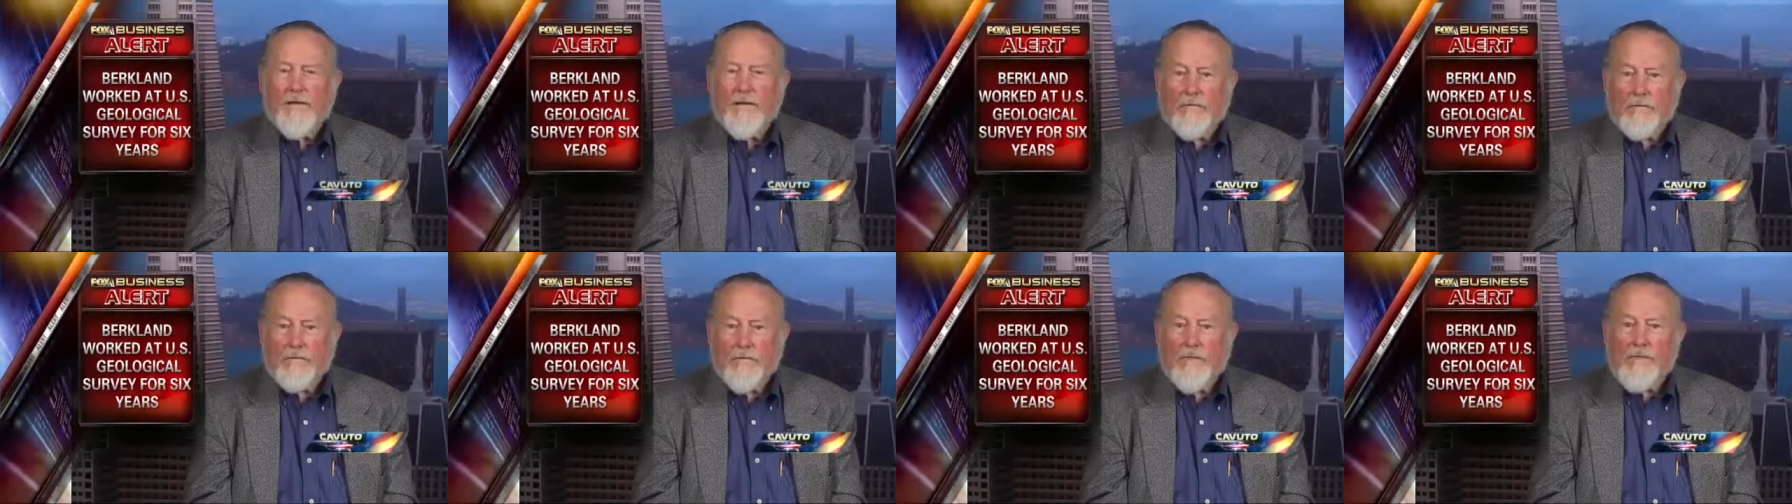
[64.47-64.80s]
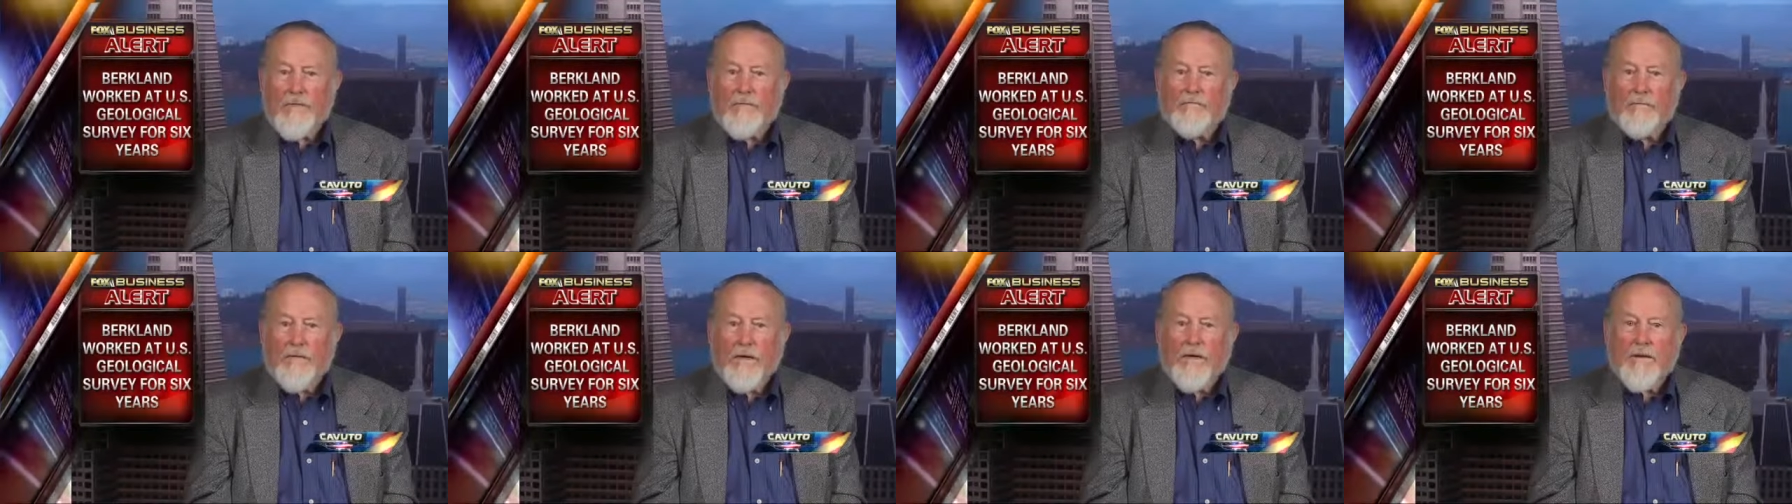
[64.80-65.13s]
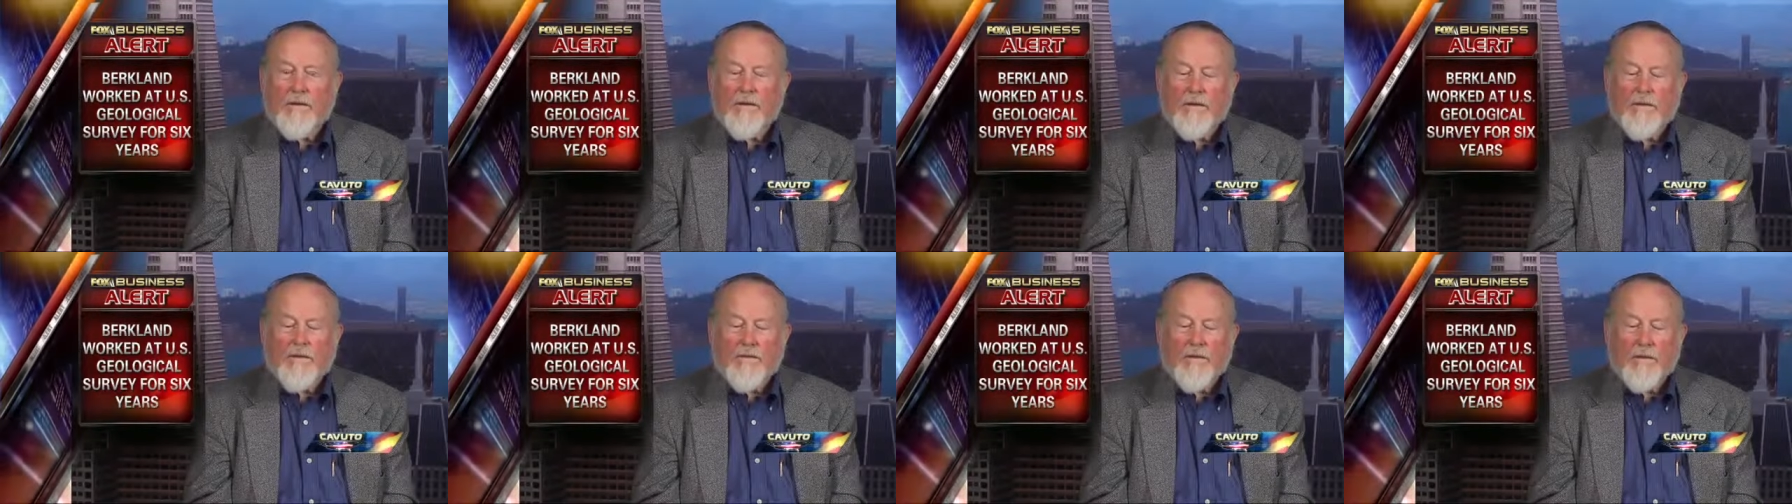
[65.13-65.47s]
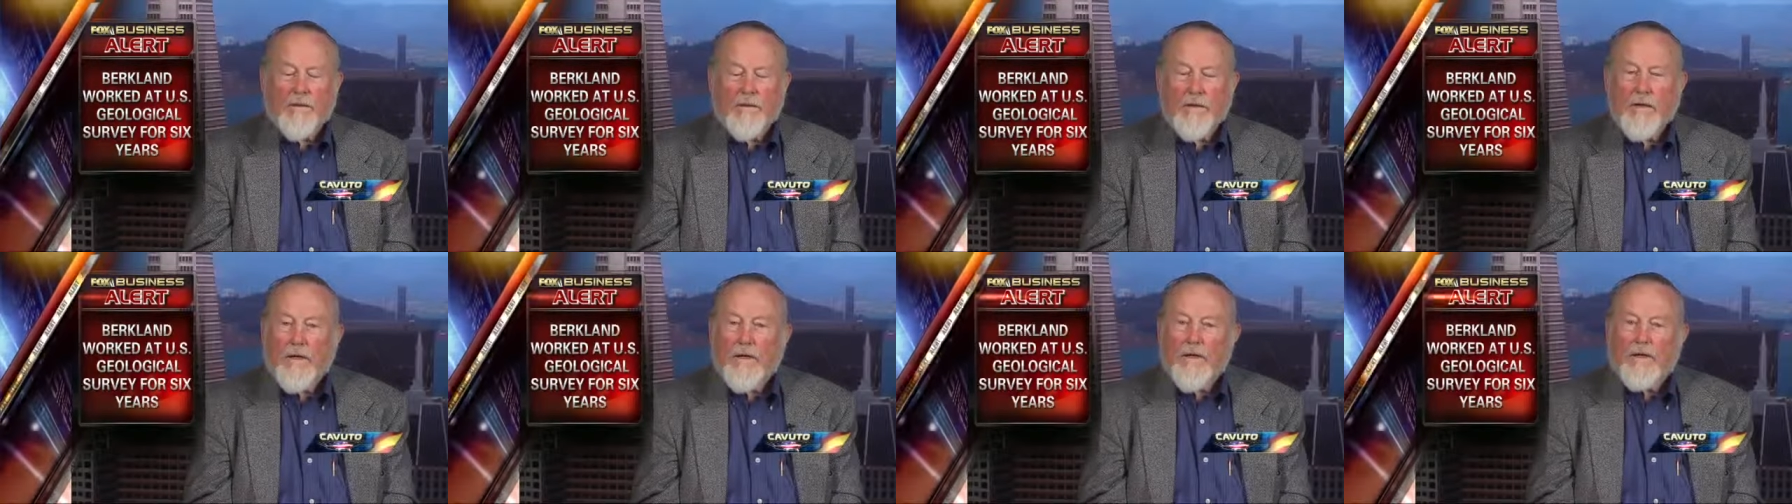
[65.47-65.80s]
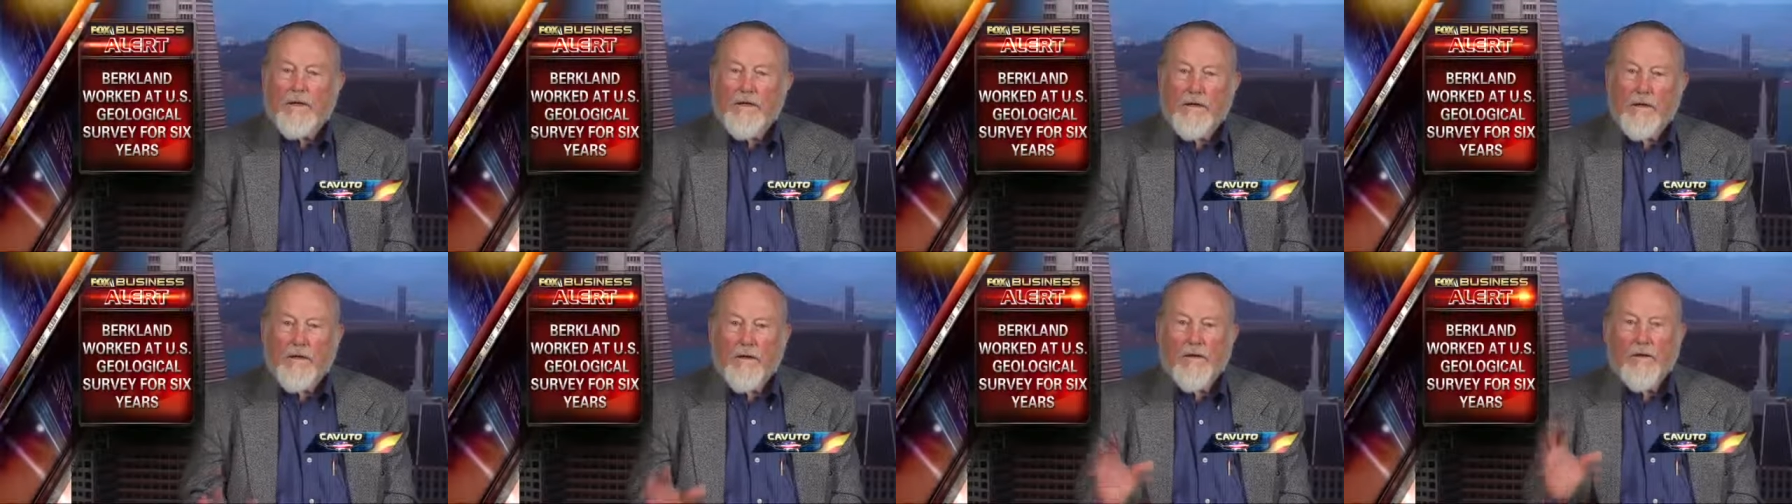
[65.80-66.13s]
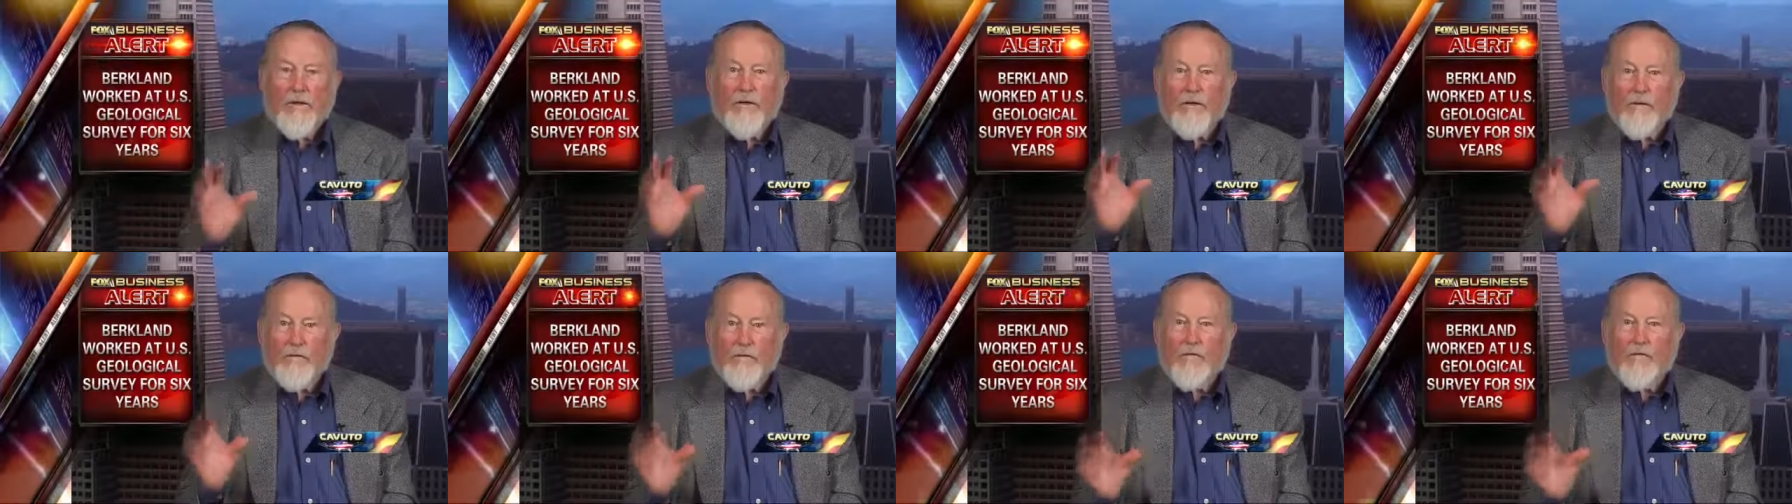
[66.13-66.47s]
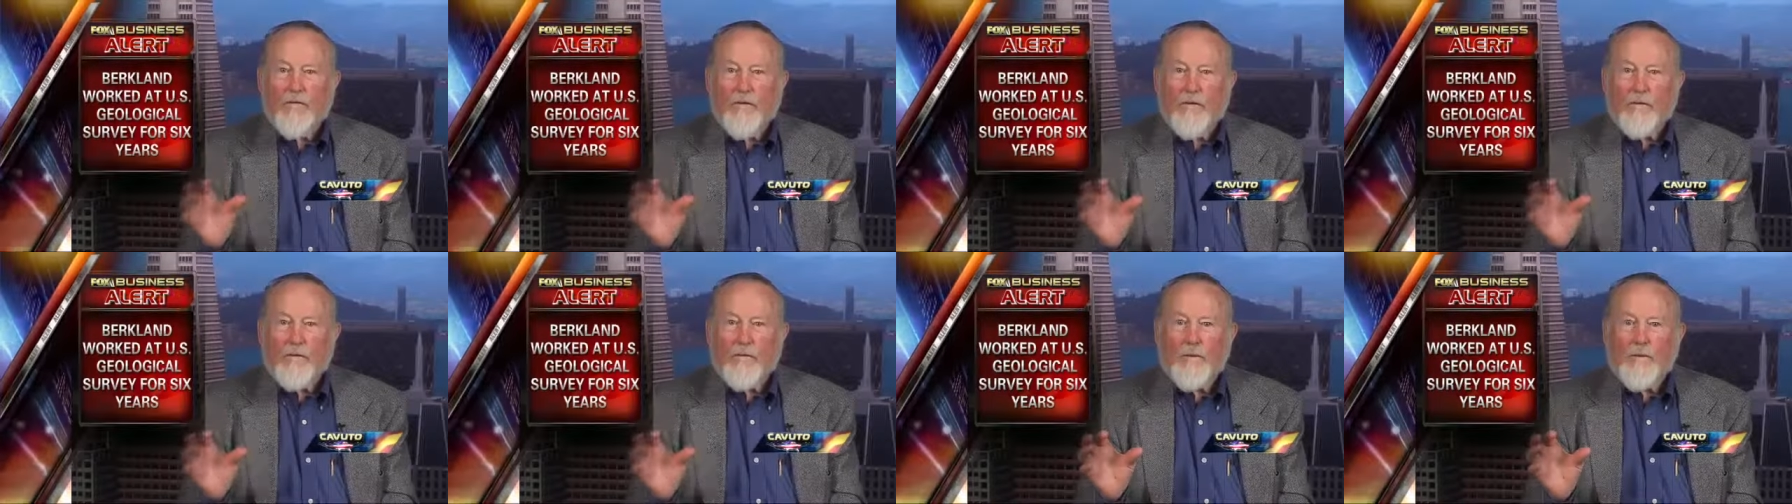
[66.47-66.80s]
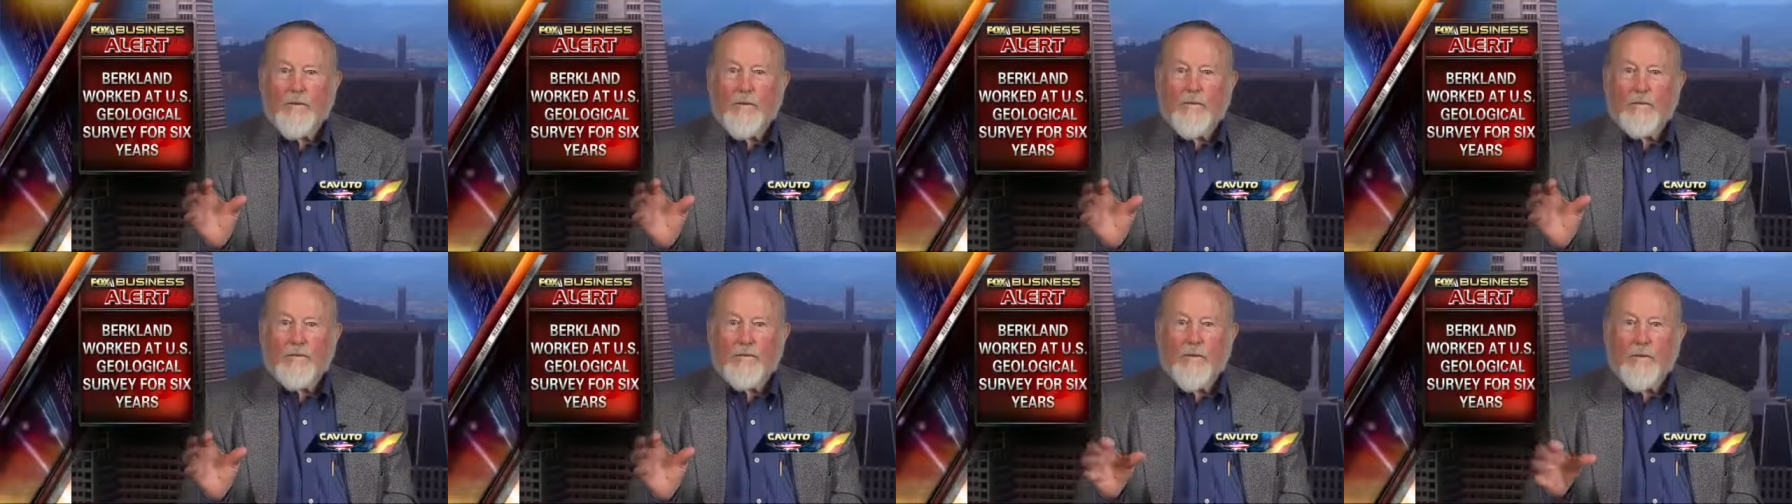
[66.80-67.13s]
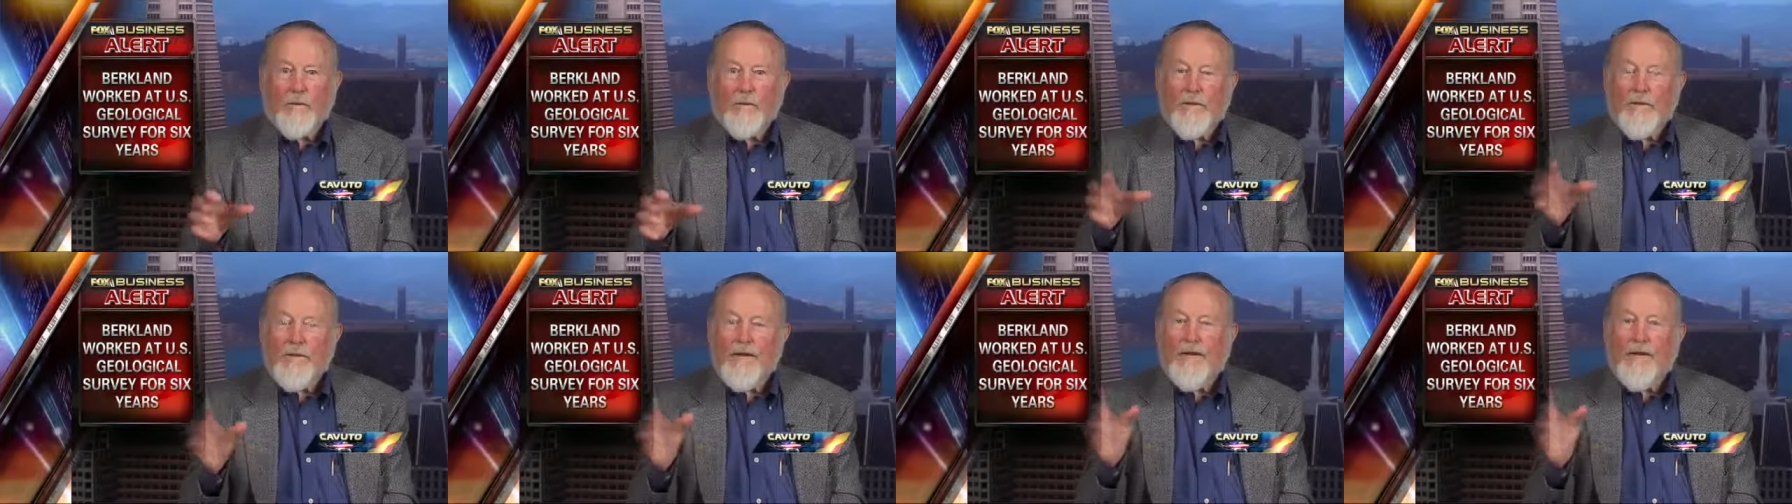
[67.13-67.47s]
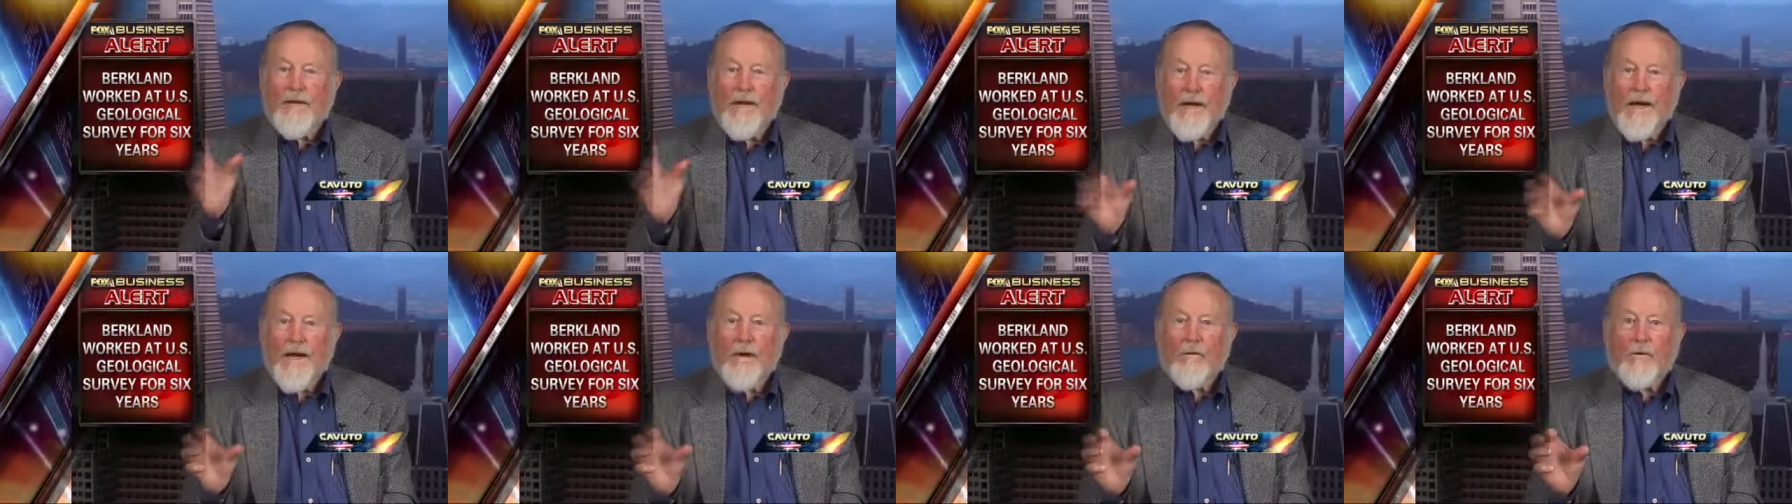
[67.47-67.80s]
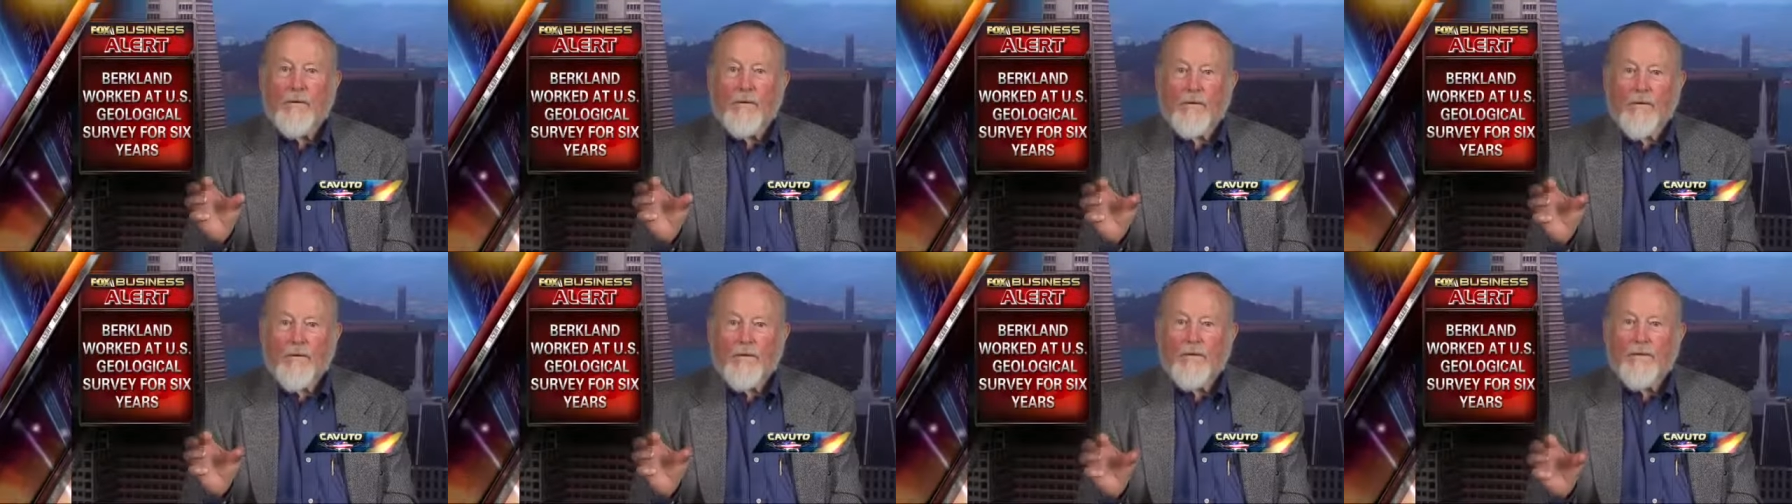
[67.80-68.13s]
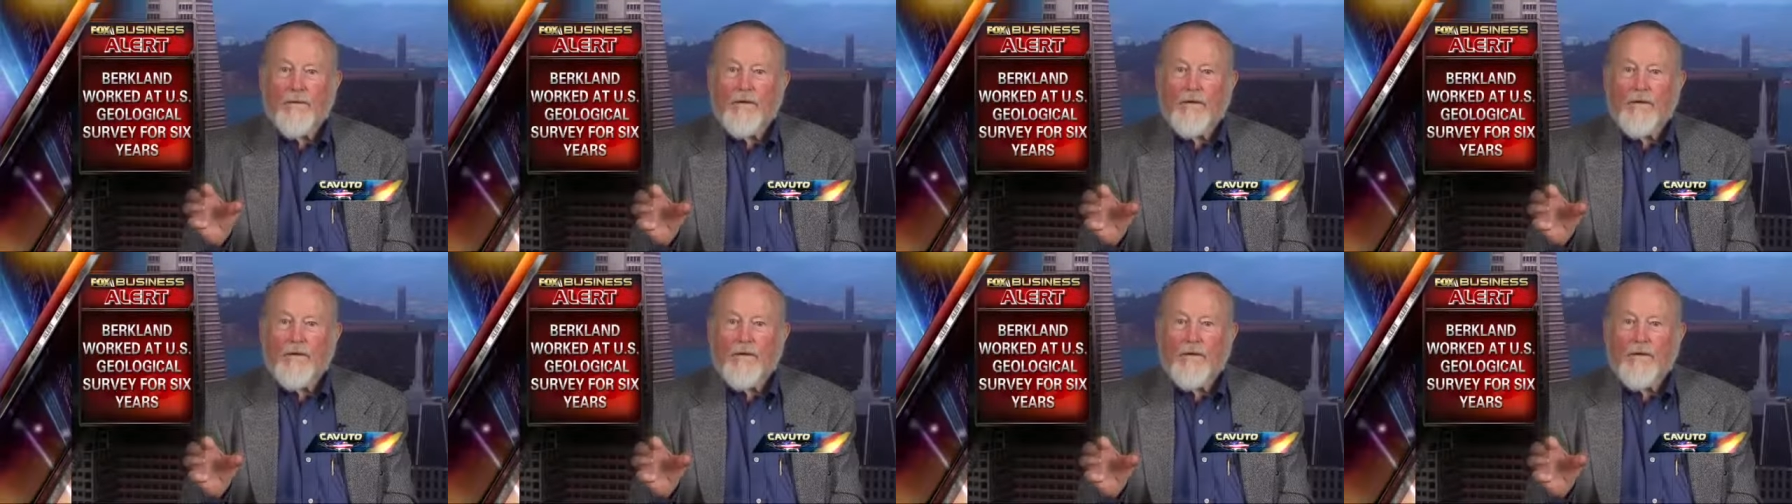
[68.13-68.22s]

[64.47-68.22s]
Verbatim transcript: of this month not only the full moon, but within an hour,